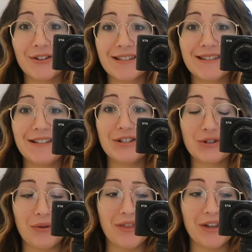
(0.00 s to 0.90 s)
honestly
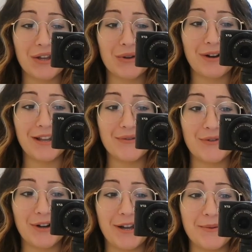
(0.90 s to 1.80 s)
don't think you're ready
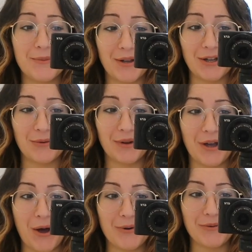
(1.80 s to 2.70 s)
for it, but here we
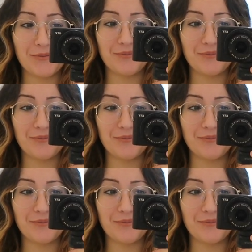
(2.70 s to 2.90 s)
go.